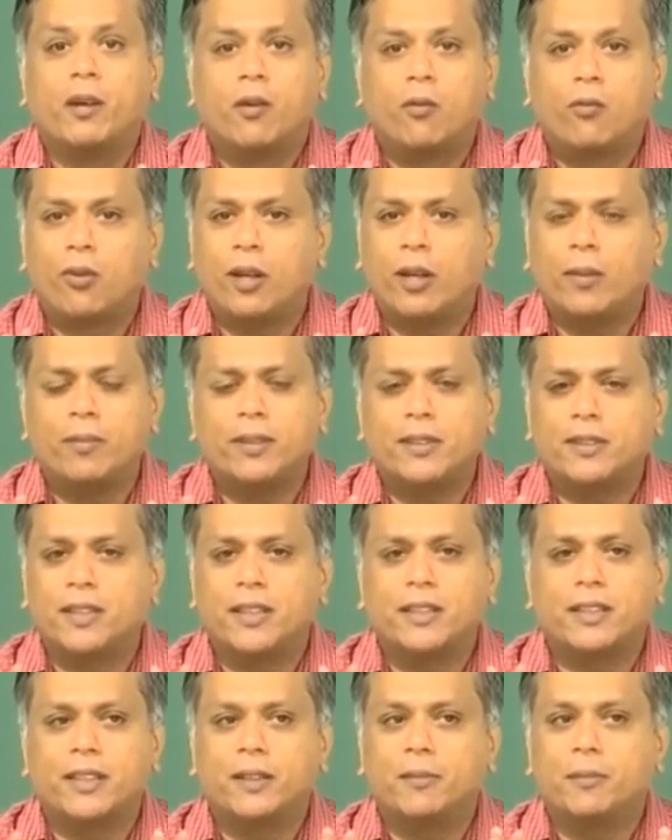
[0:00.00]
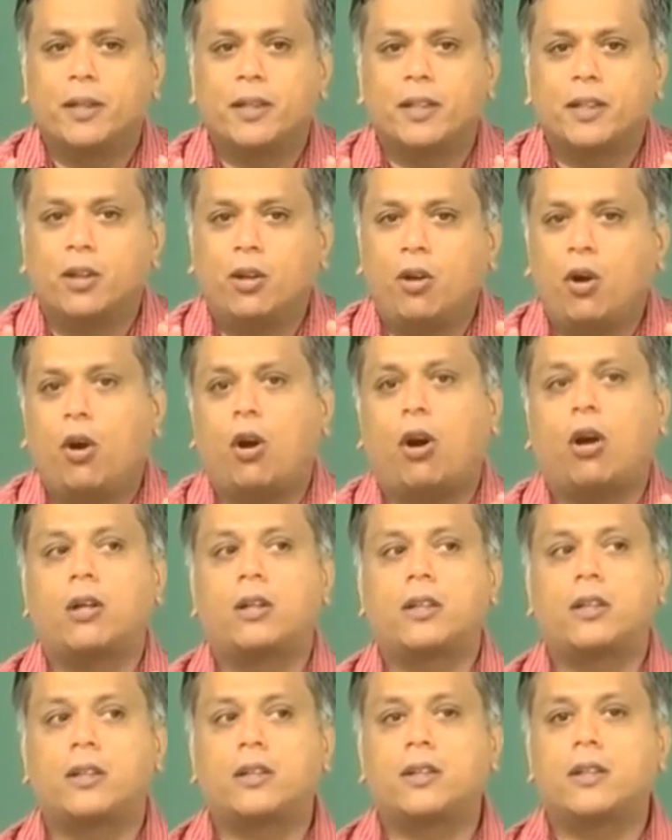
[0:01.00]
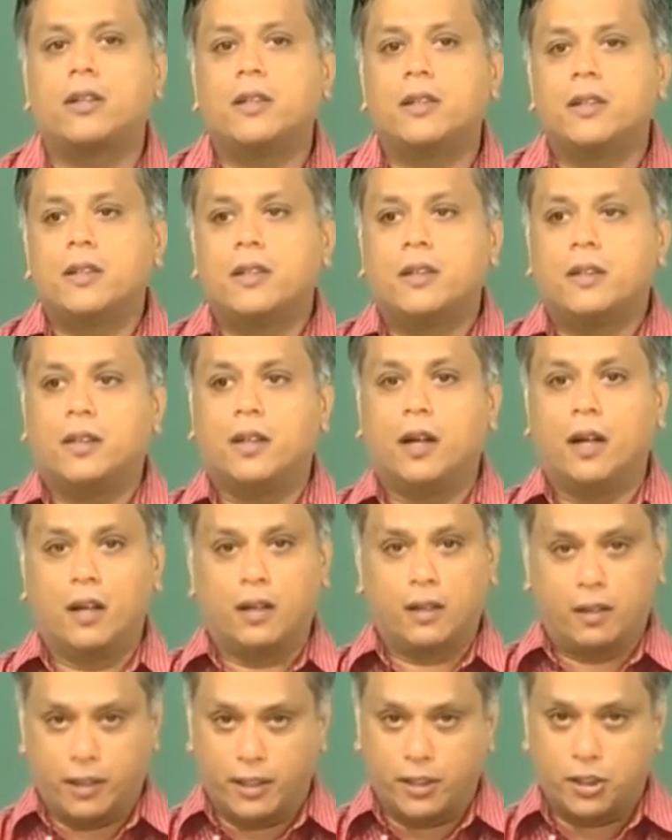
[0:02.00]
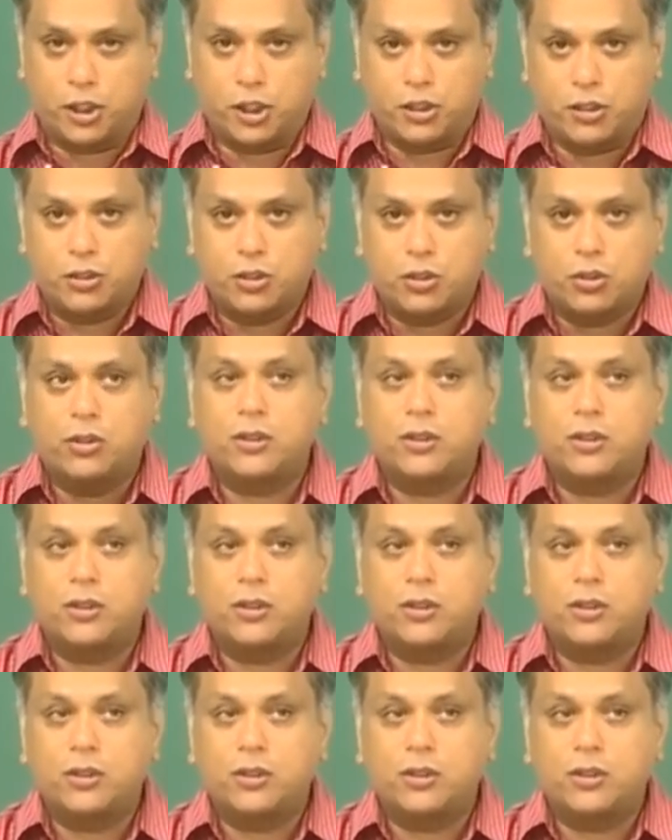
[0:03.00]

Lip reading: Flame is nothing but a hot region. So,